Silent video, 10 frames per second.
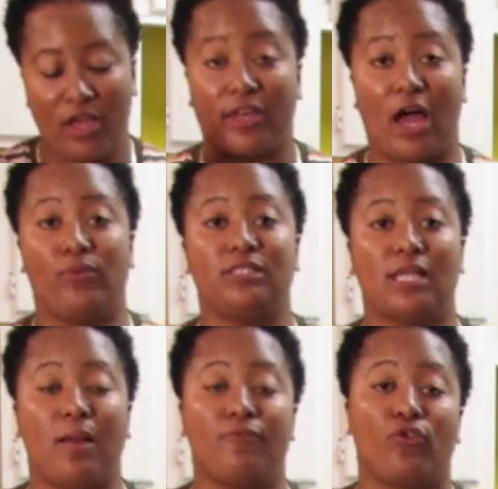Now it's
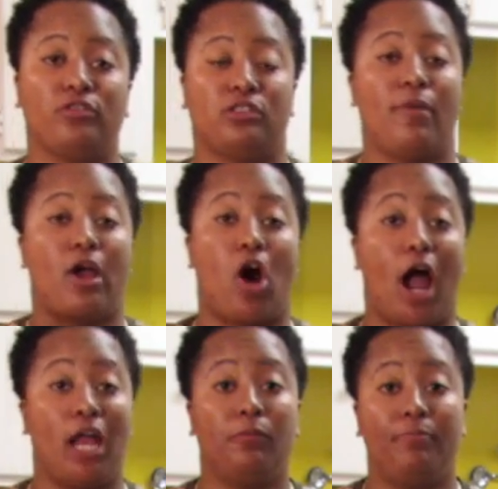time for us to make our
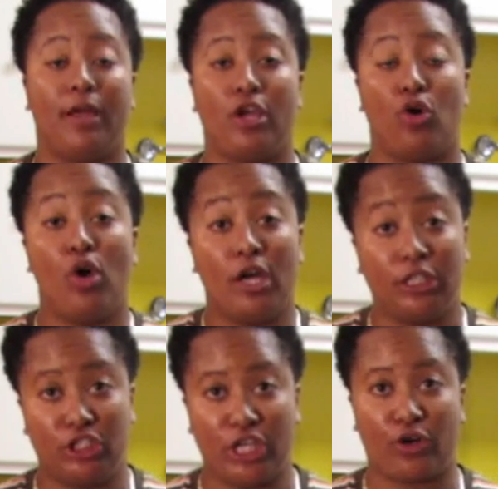jalapeno
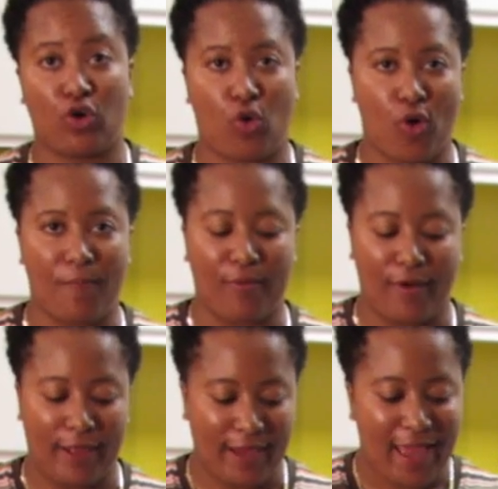cheddar
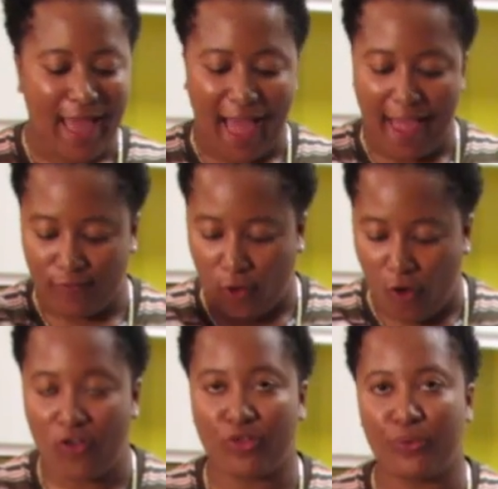cornbread. I have
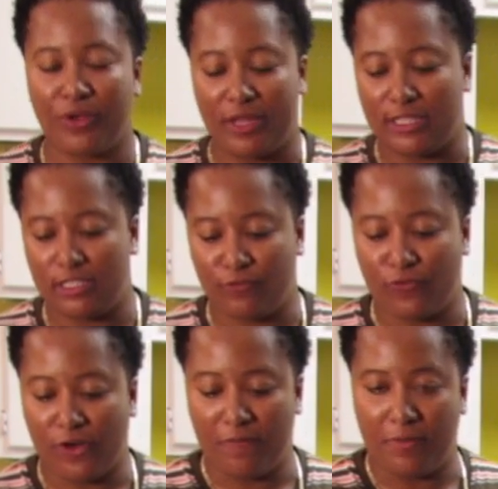all the ingredients in
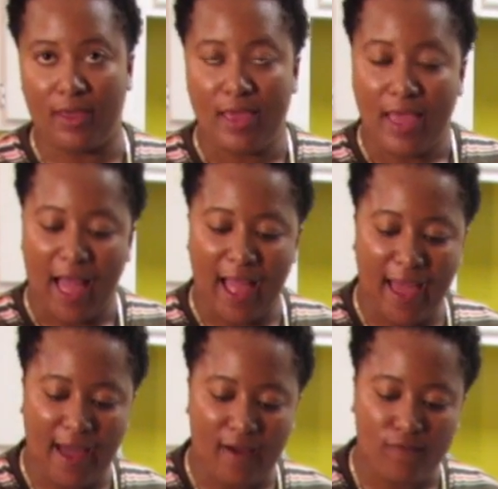front of me. I
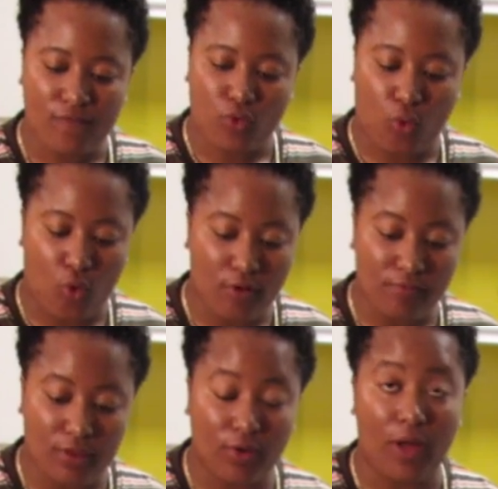have
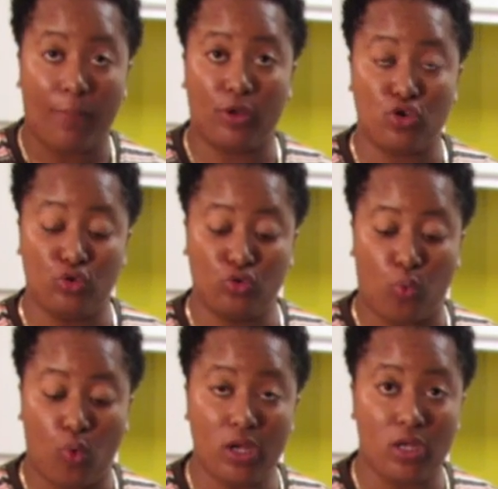cornmeal. I'm going to use
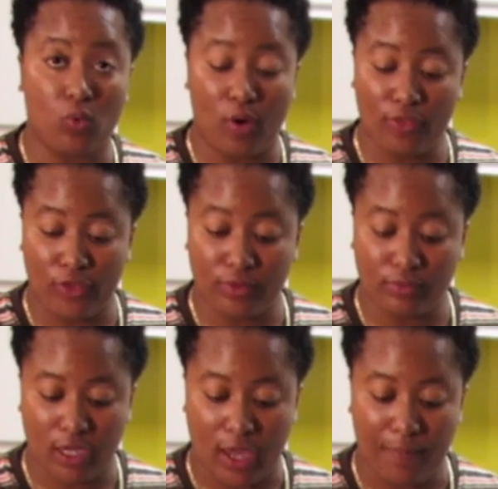1
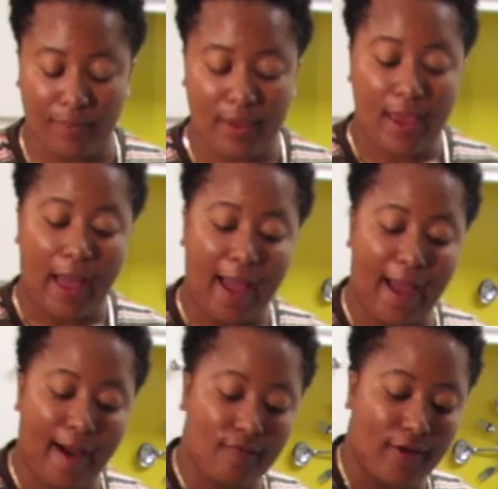1/3 cup. I
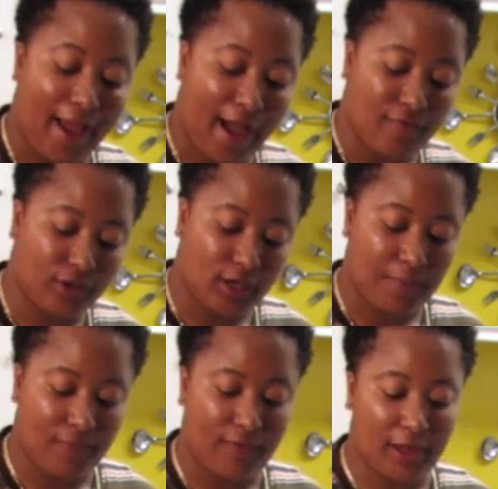have a 1/2
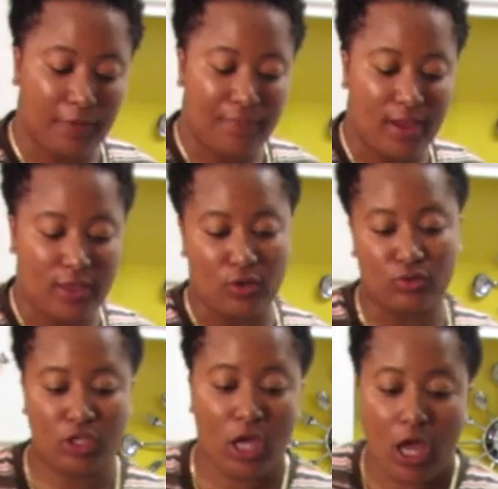cup of
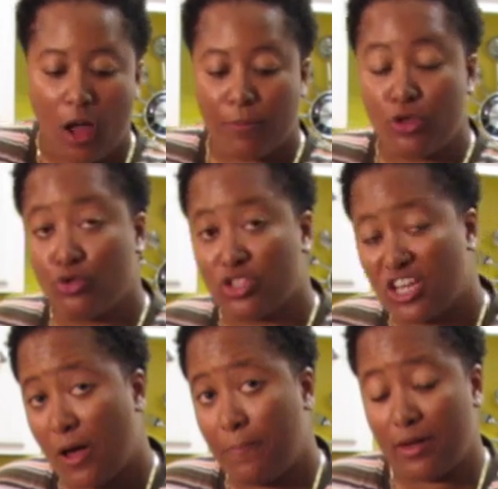jalapenos. I'm going to use 1.5
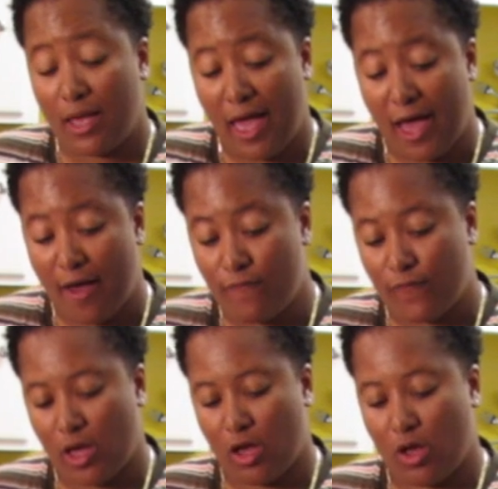cups
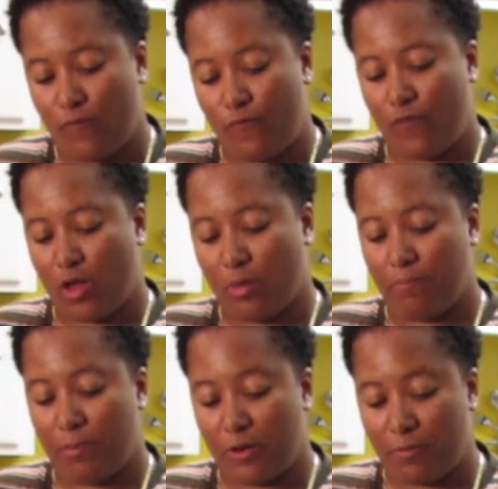of
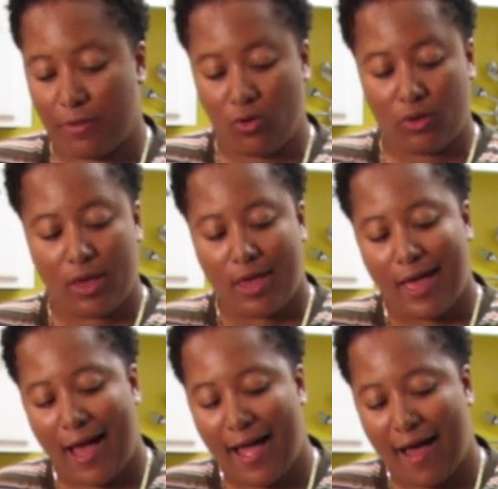buttermilk.
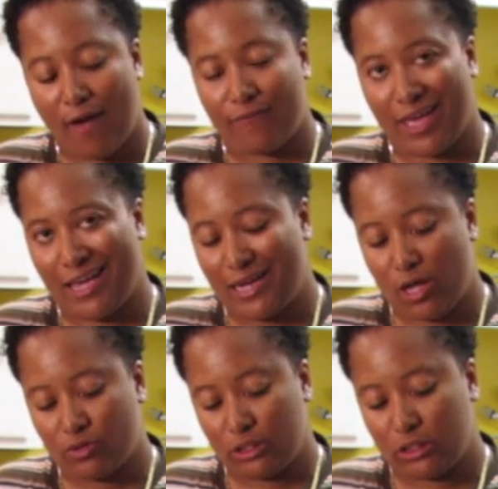I have 8
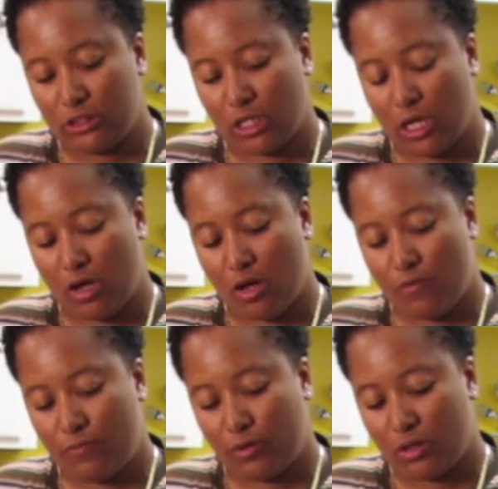ounces
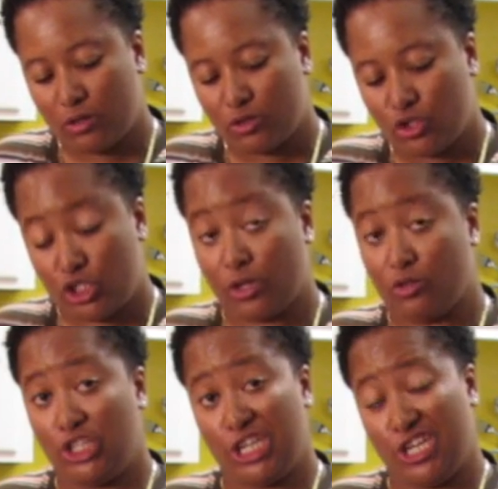of cheddar
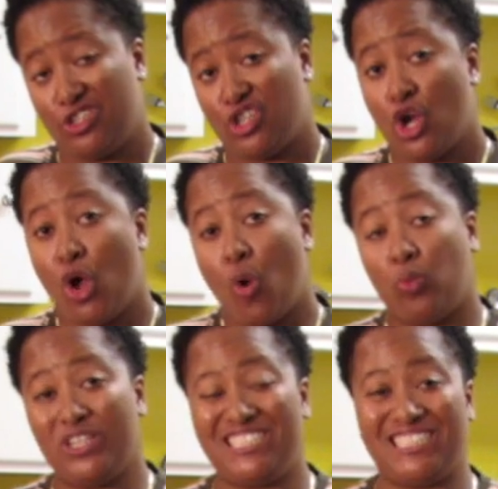cheese,
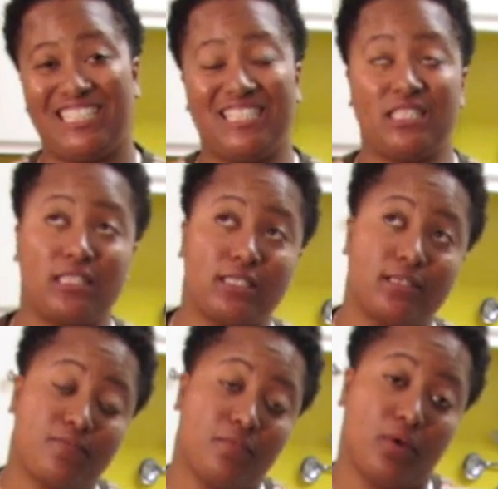which
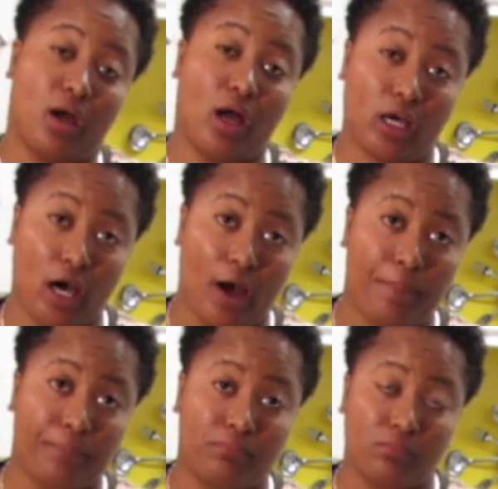is a
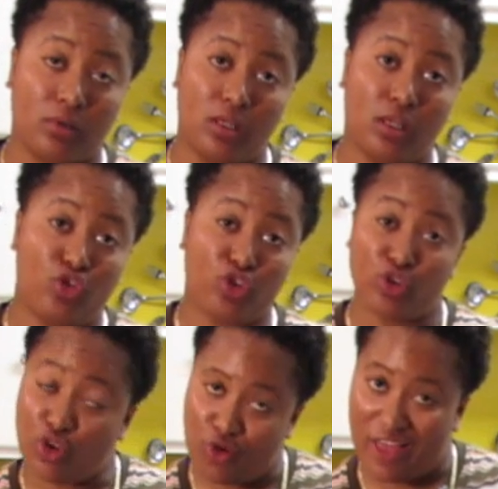cup. And you
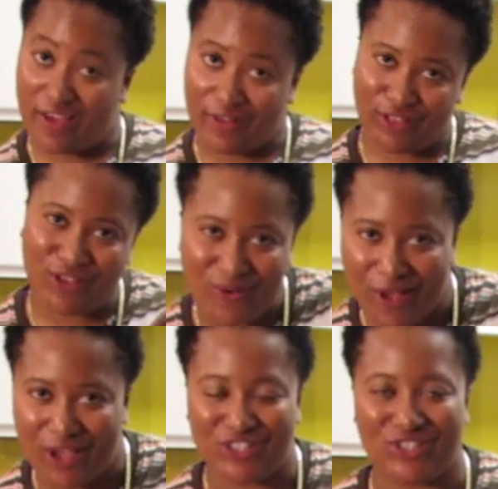could throw like a little
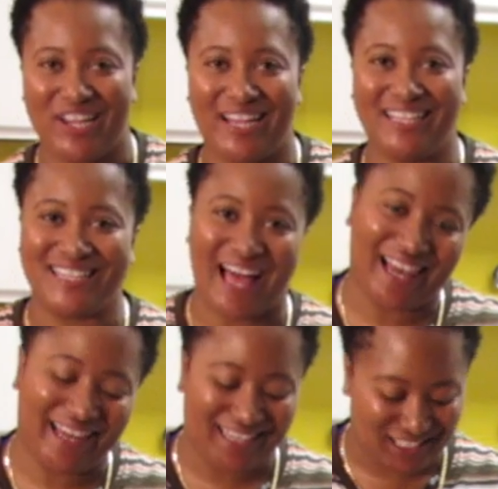extra in because
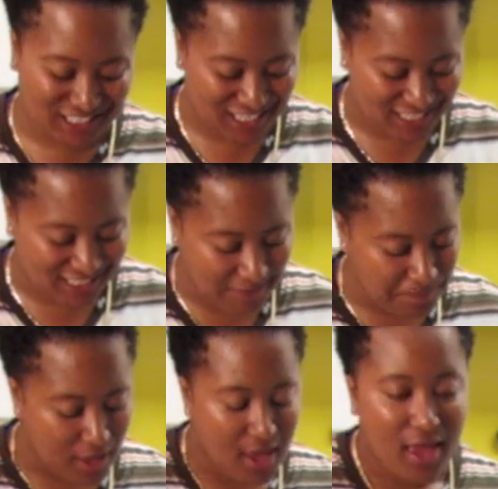like it cheesy.
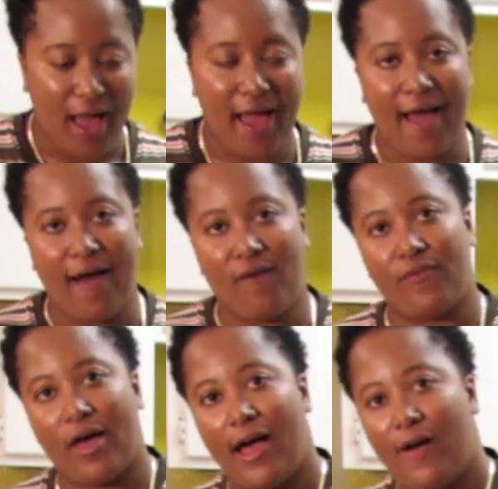I have
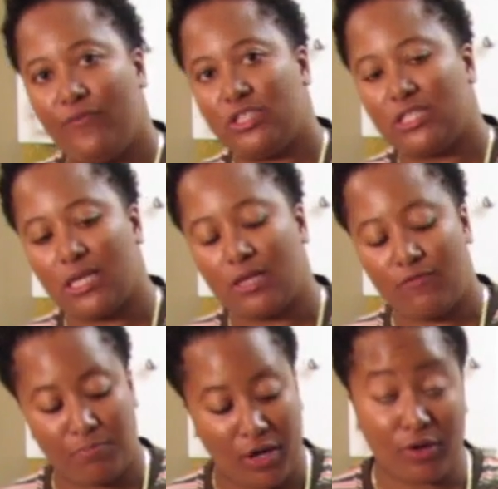a half a stick
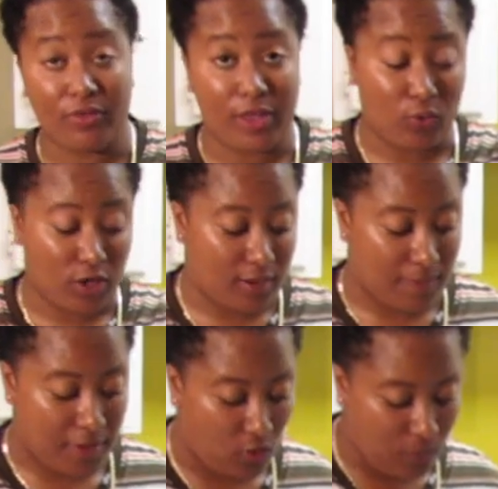of butter that we're going
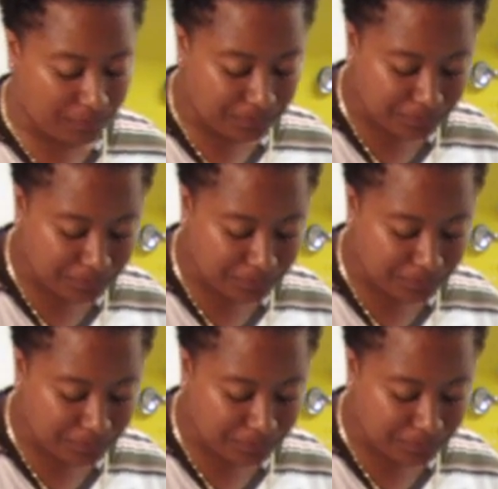to melt.